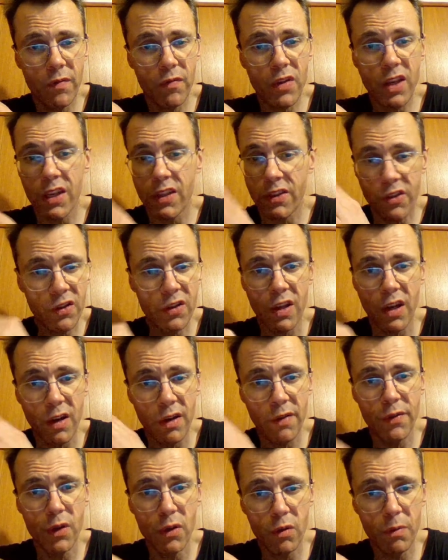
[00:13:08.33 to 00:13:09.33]
instead
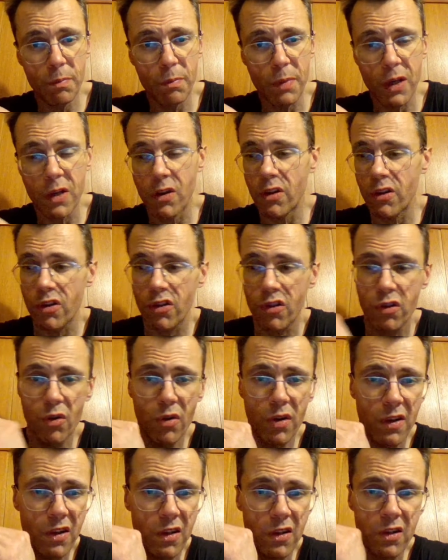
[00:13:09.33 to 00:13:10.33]
of you because
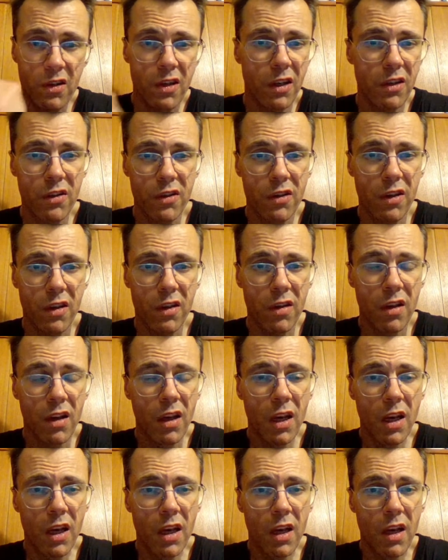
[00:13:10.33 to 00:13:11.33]
you're disgusted
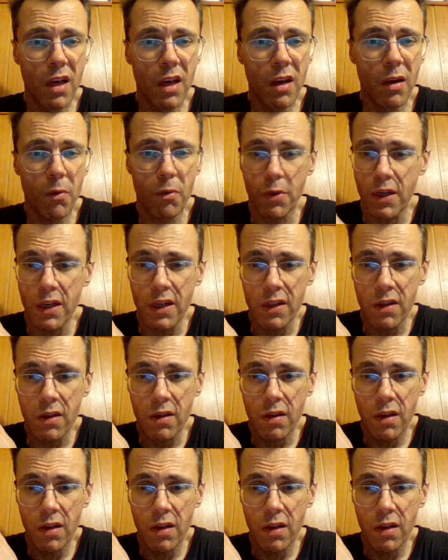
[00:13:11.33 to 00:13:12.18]
with